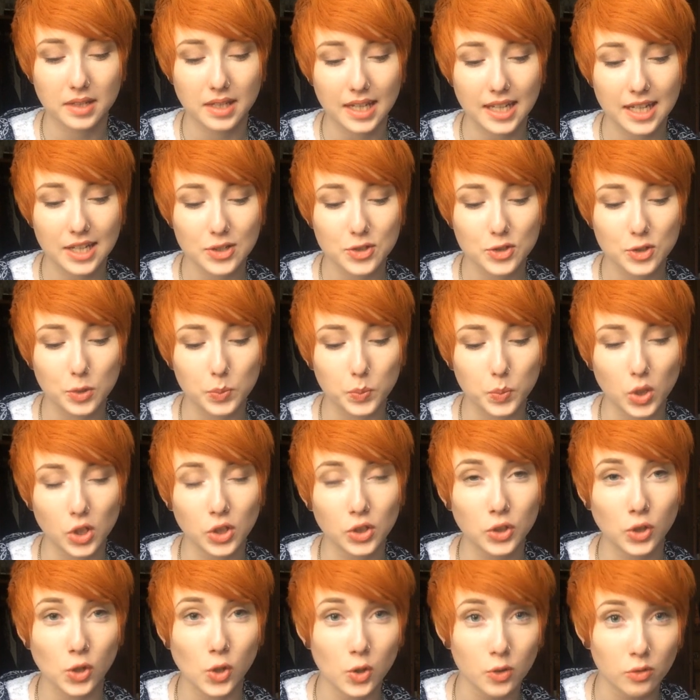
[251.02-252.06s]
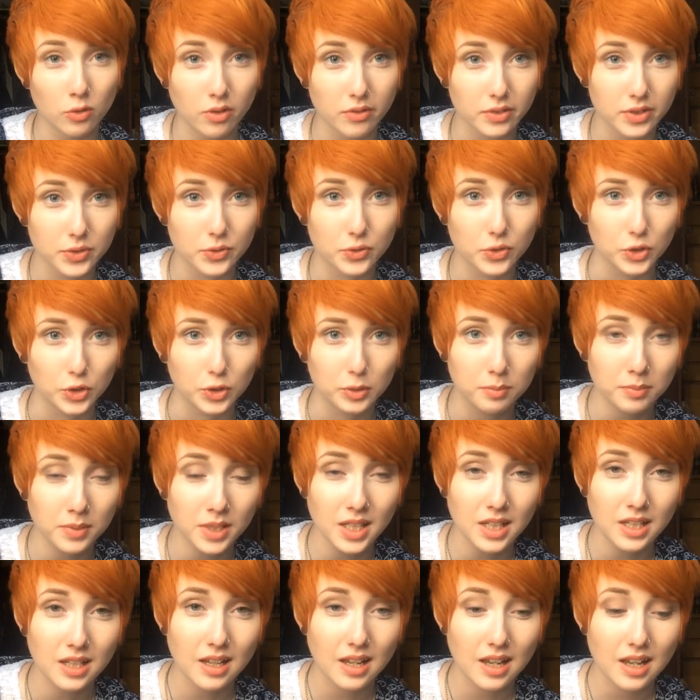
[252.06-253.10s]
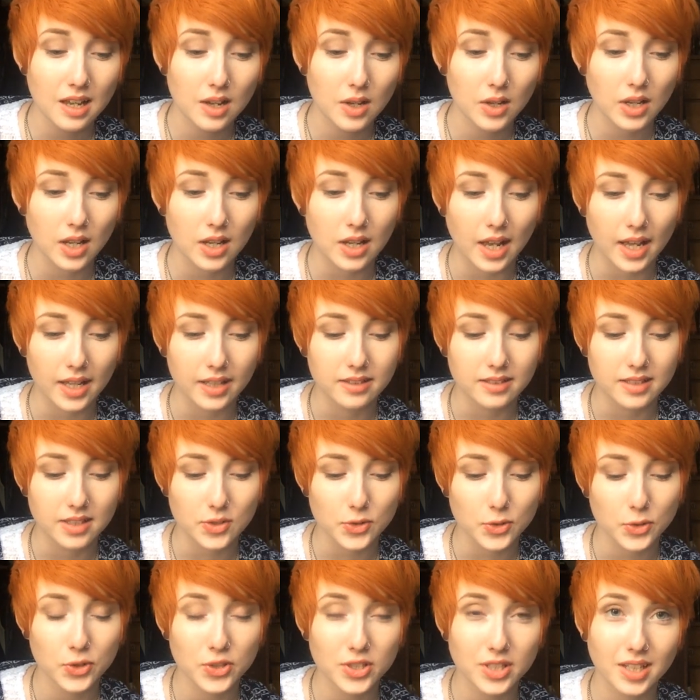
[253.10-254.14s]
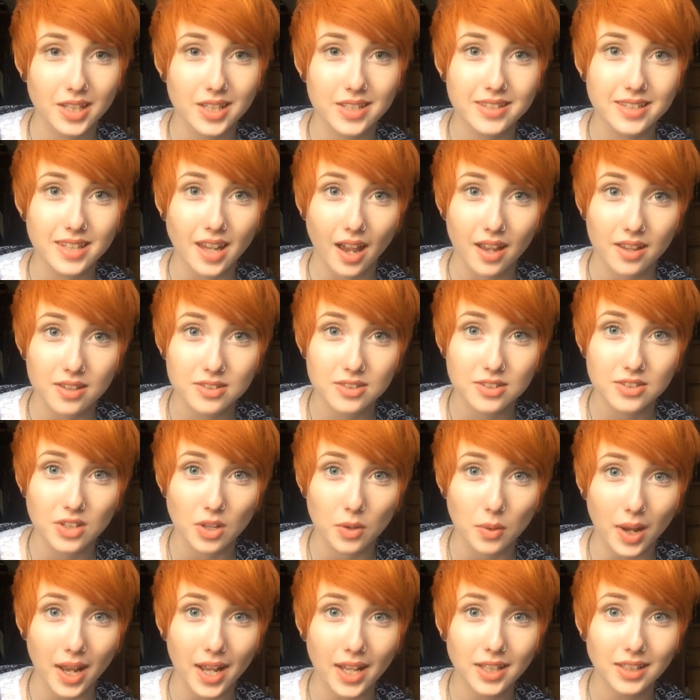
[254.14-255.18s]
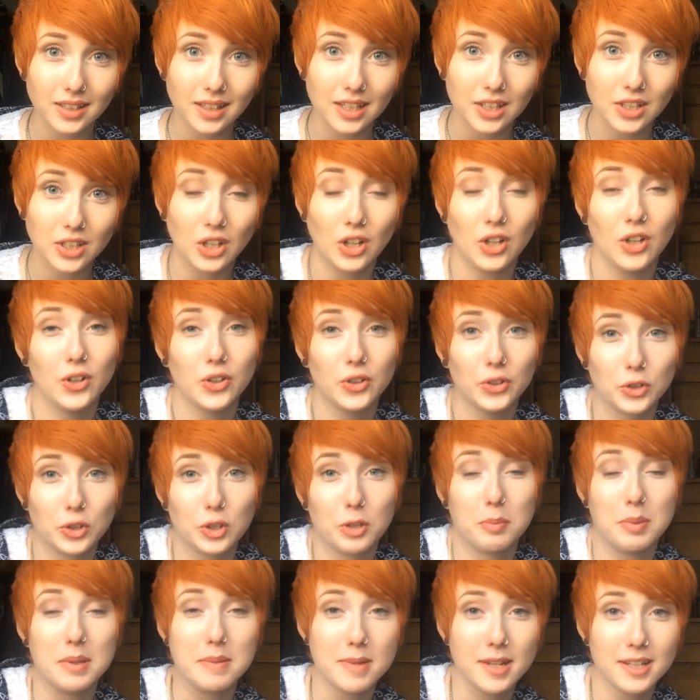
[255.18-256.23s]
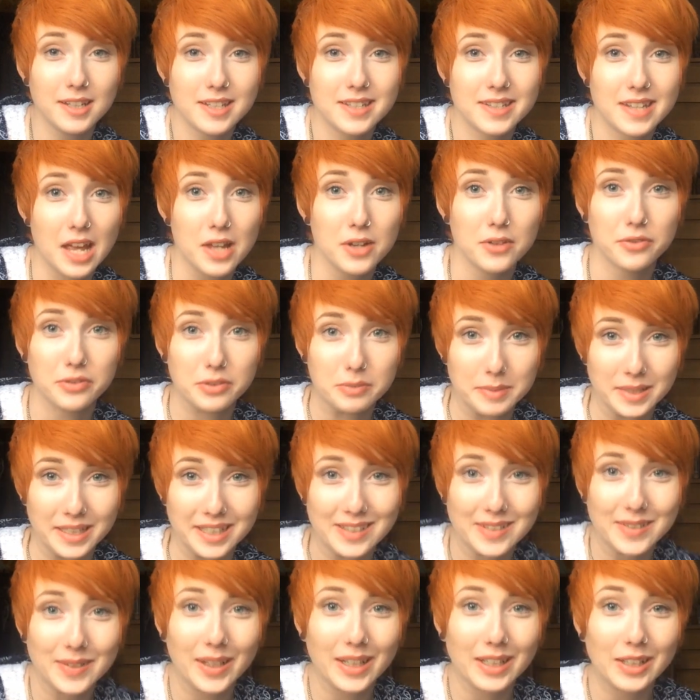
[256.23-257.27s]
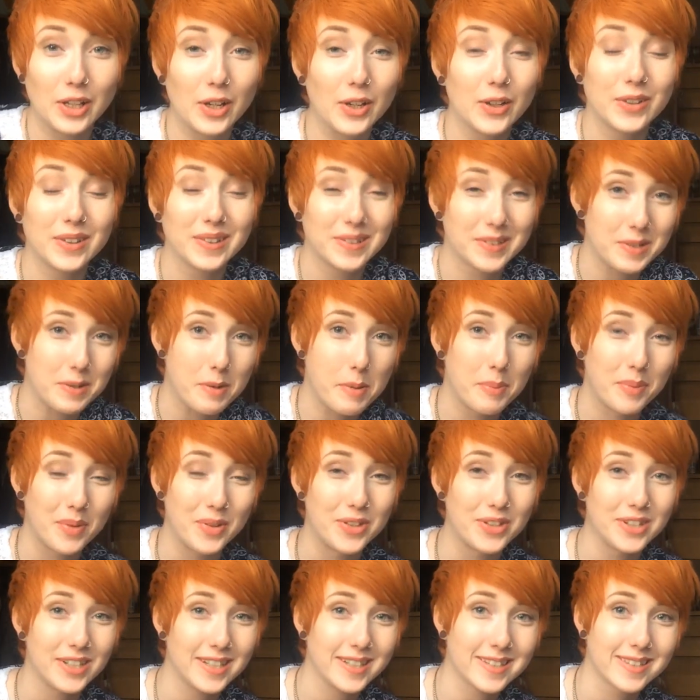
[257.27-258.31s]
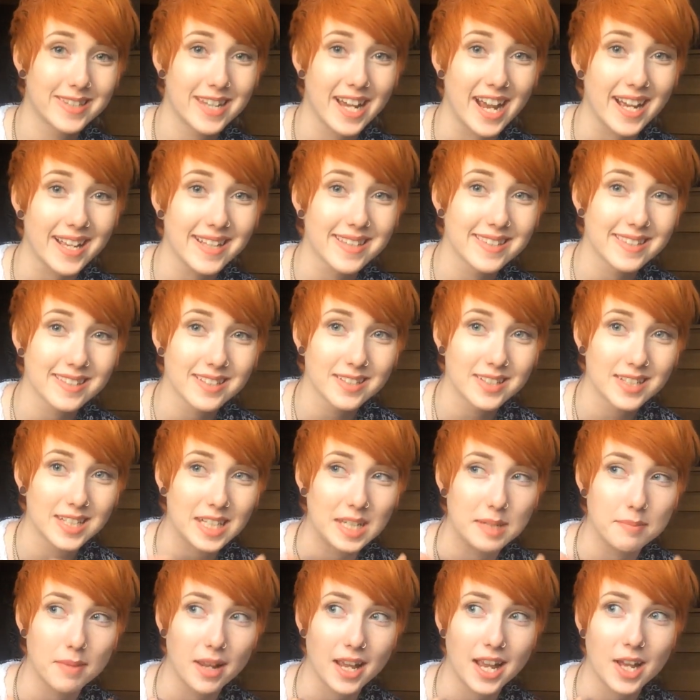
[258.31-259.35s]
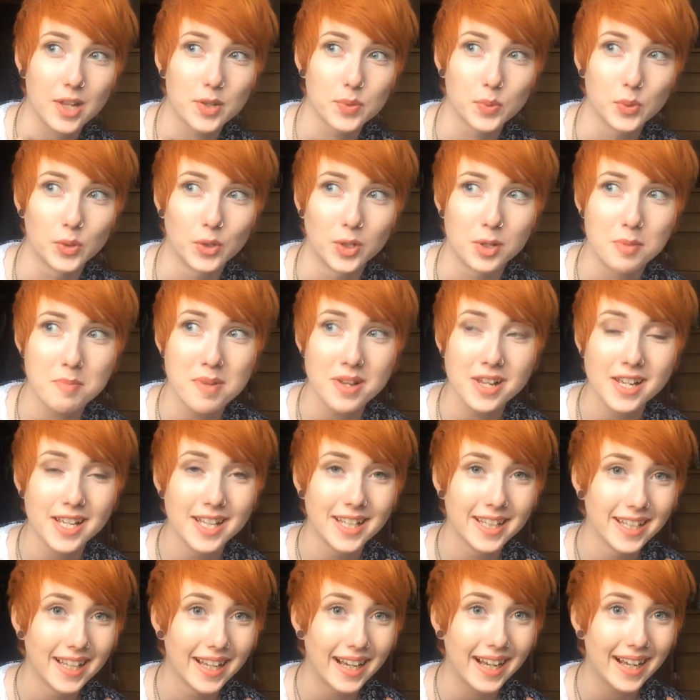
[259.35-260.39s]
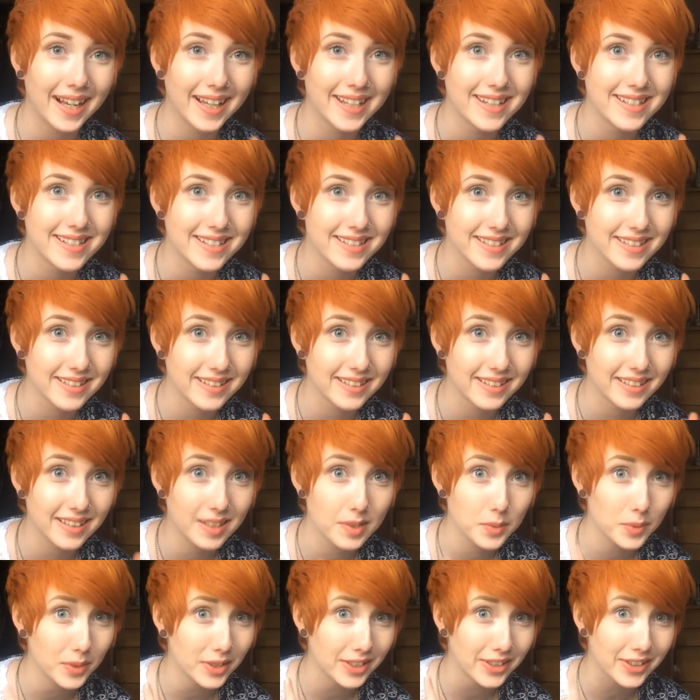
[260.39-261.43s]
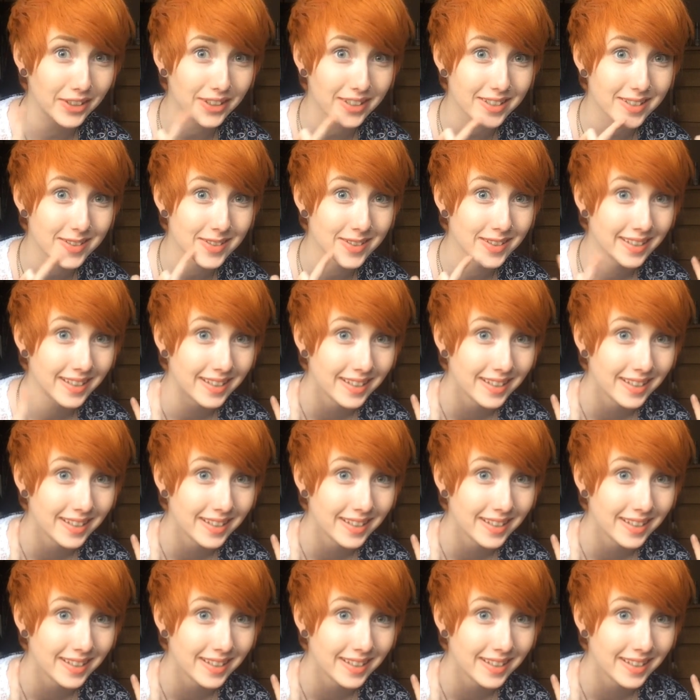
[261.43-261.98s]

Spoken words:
heats up one corner of his room, and it's under his desk. So I like curled up, he made a den for me, so I curled up under his desk to keep my head warm, and it worked.